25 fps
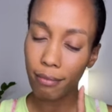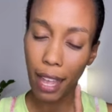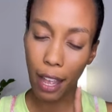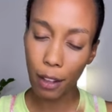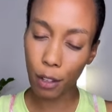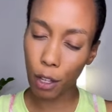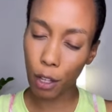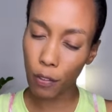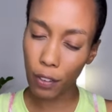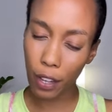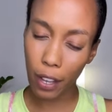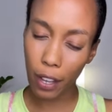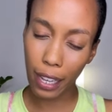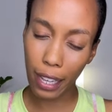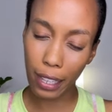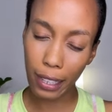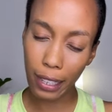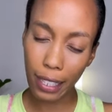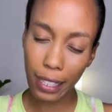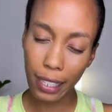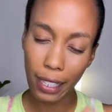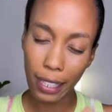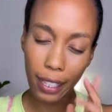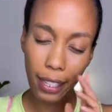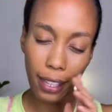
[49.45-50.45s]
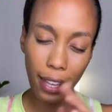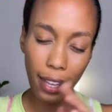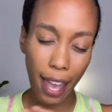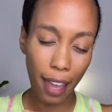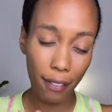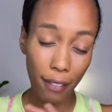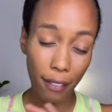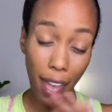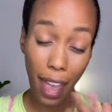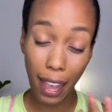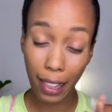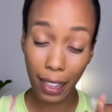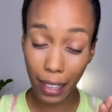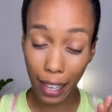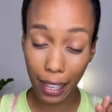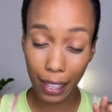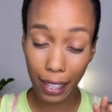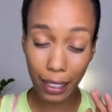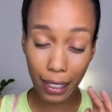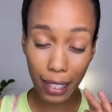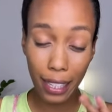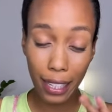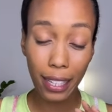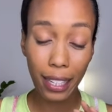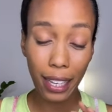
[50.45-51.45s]
I don't know if y'all get leaking, have had
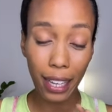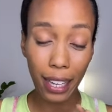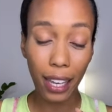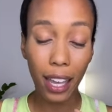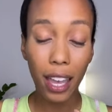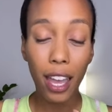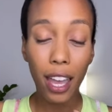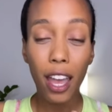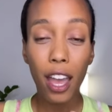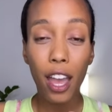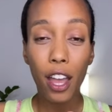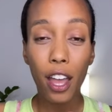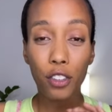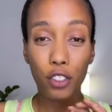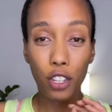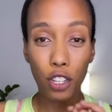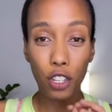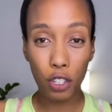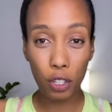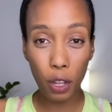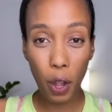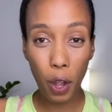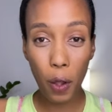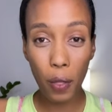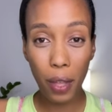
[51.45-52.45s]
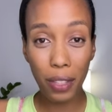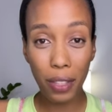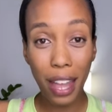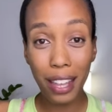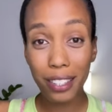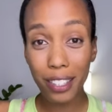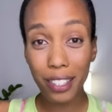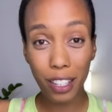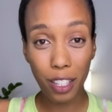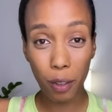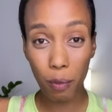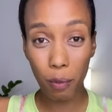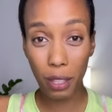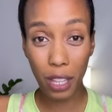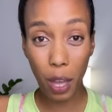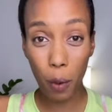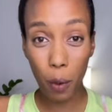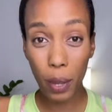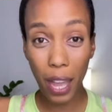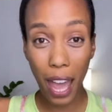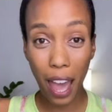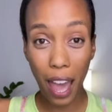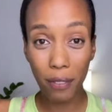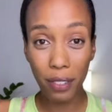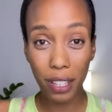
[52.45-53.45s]
leaking. Just know that that's not something
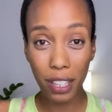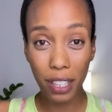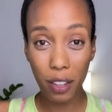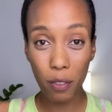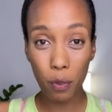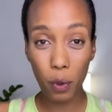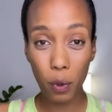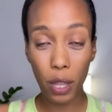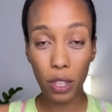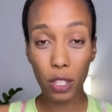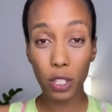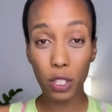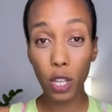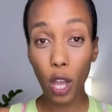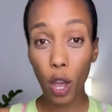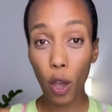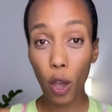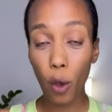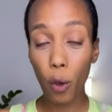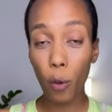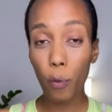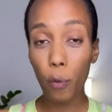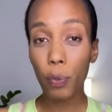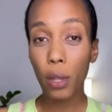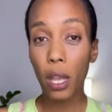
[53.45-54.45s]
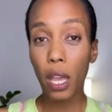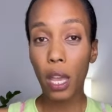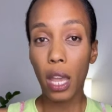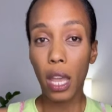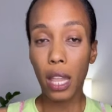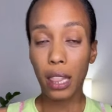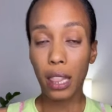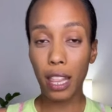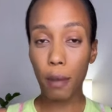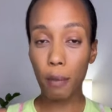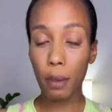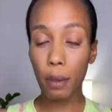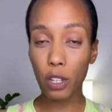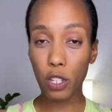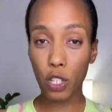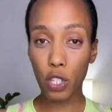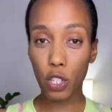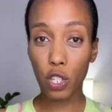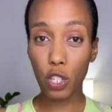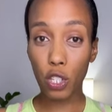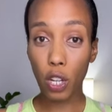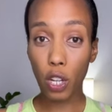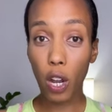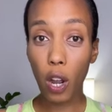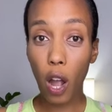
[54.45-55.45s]
that we have to live with. So let me
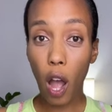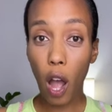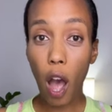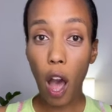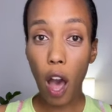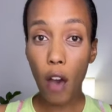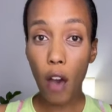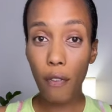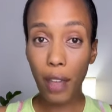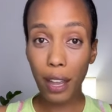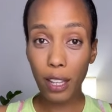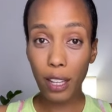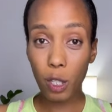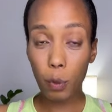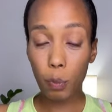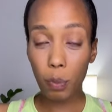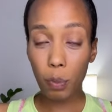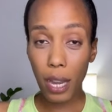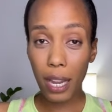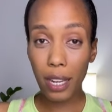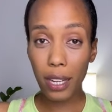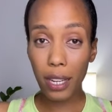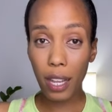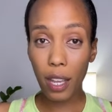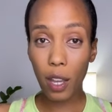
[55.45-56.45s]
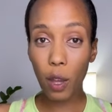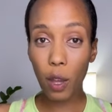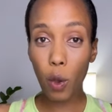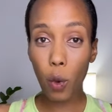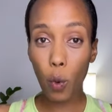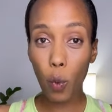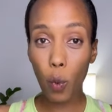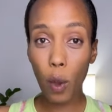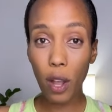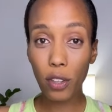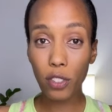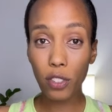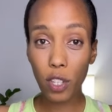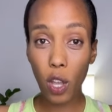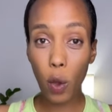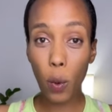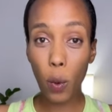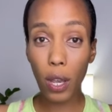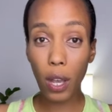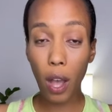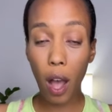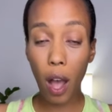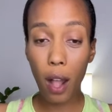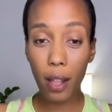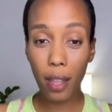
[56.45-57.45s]
just start off explaining what's
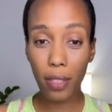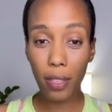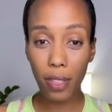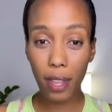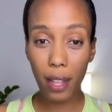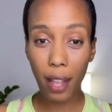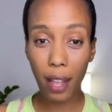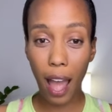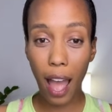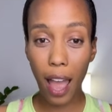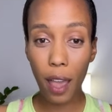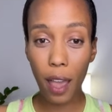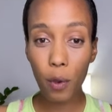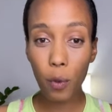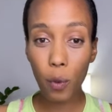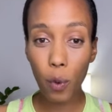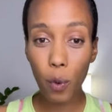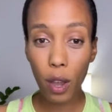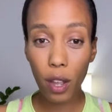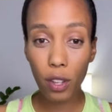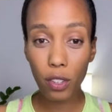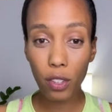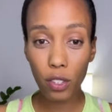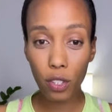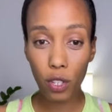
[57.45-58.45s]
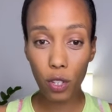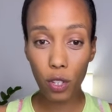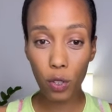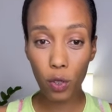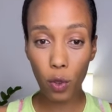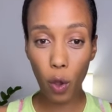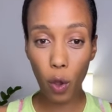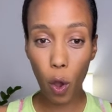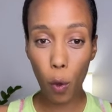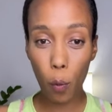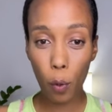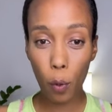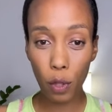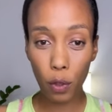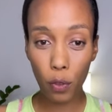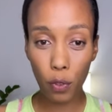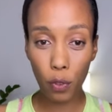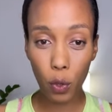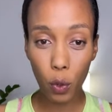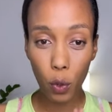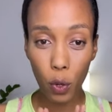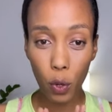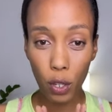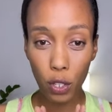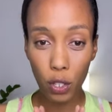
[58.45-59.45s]
going on, and then I want to open the
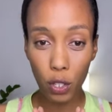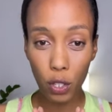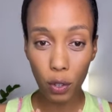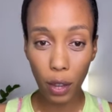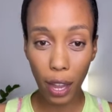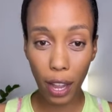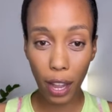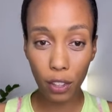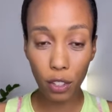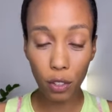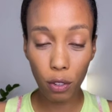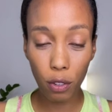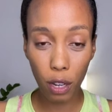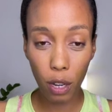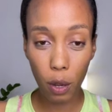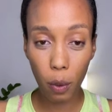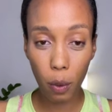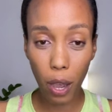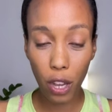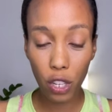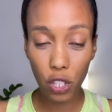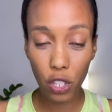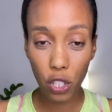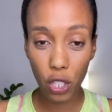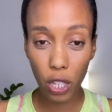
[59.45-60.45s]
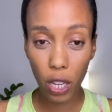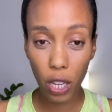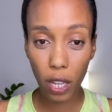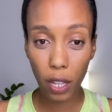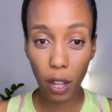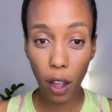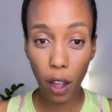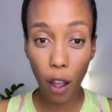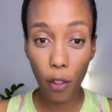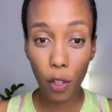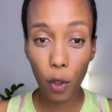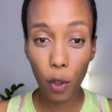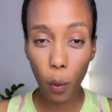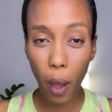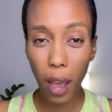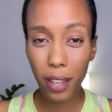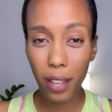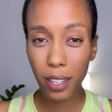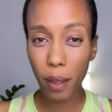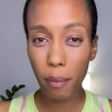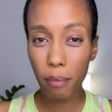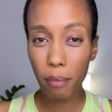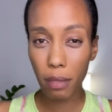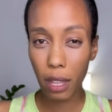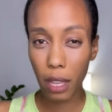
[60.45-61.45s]
floor to answer a question.
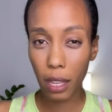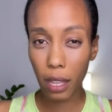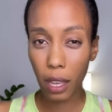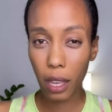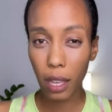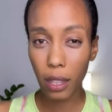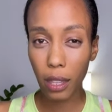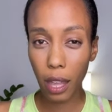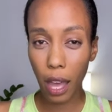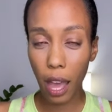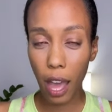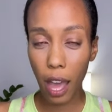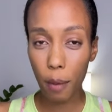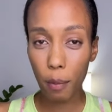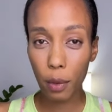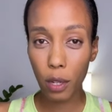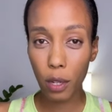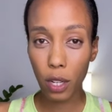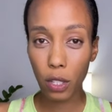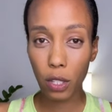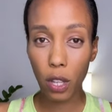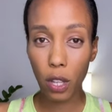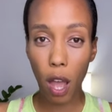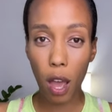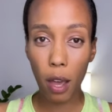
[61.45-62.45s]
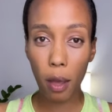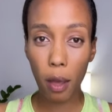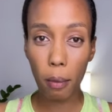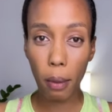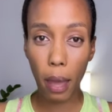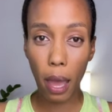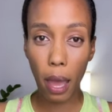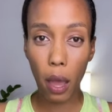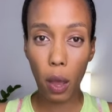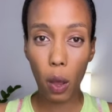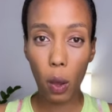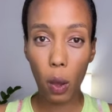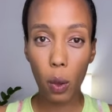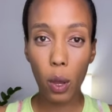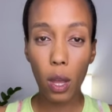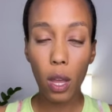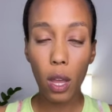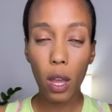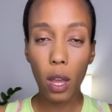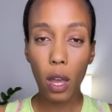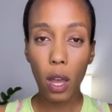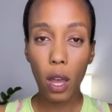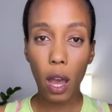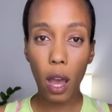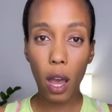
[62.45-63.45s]
Otherwise, I'm thinking that I'm going to talk about
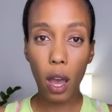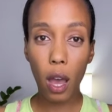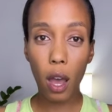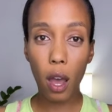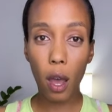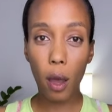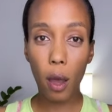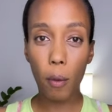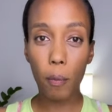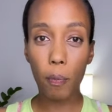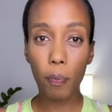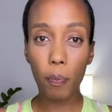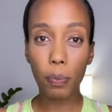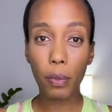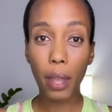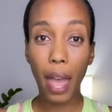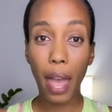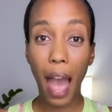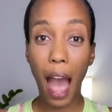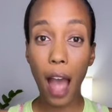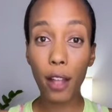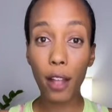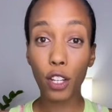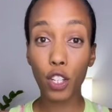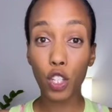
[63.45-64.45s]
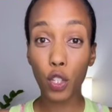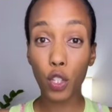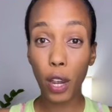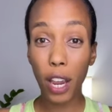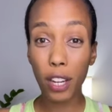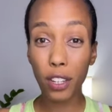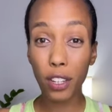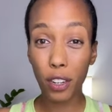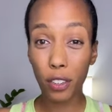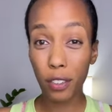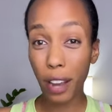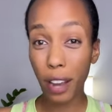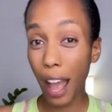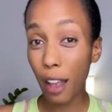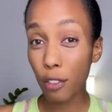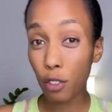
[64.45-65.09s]
how to train your